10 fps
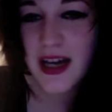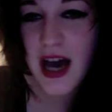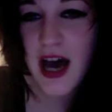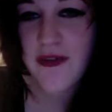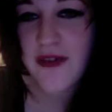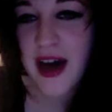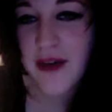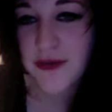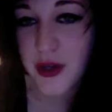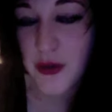a fair
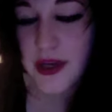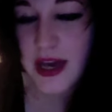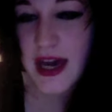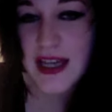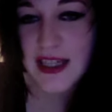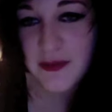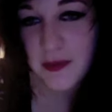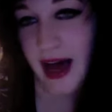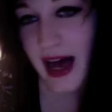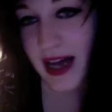few years have
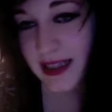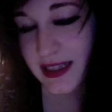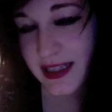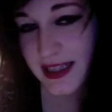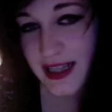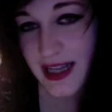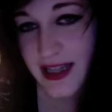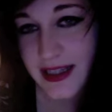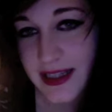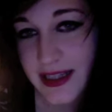passed
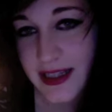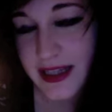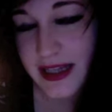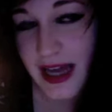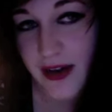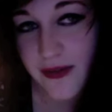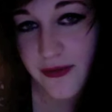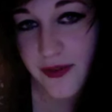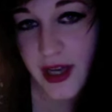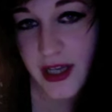since that
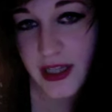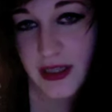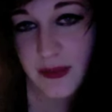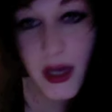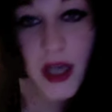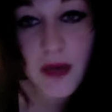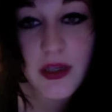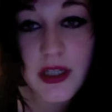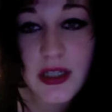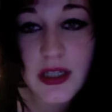first
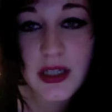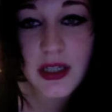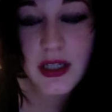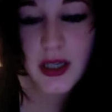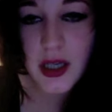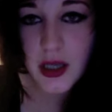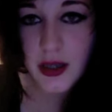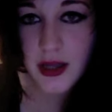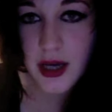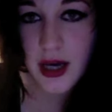moment
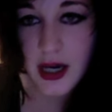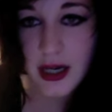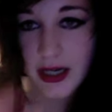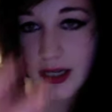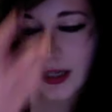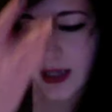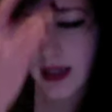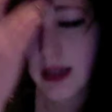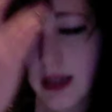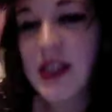that I
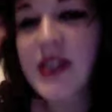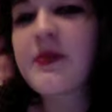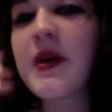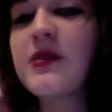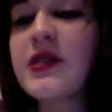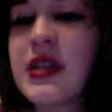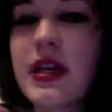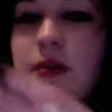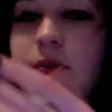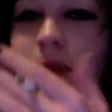spoke to
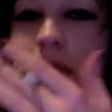you.